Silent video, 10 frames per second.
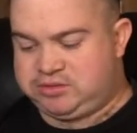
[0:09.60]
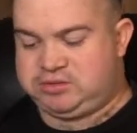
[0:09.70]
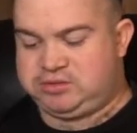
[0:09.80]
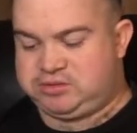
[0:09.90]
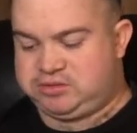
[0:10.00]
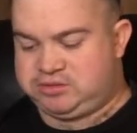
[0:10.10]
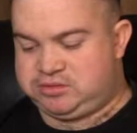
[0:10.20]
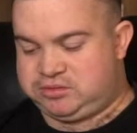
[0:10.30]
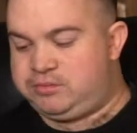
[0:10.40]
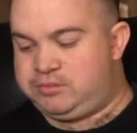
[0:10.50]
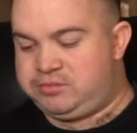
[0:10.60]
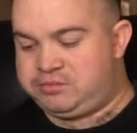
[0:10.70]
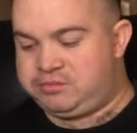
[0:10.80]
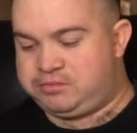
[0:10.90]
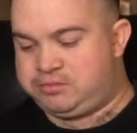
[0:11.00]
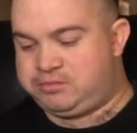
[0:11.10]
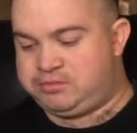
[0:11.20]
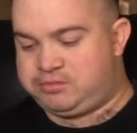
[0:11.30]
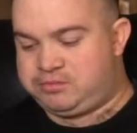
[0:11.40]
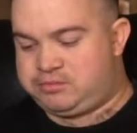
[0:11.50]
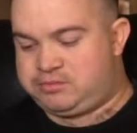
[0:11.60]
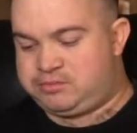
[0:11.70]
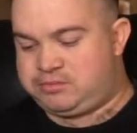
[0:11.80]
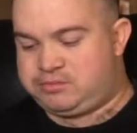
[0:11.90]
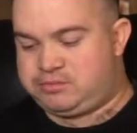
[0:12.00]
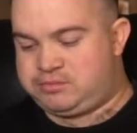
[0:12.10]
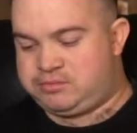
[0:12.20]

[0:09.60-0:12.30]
Nothing is said.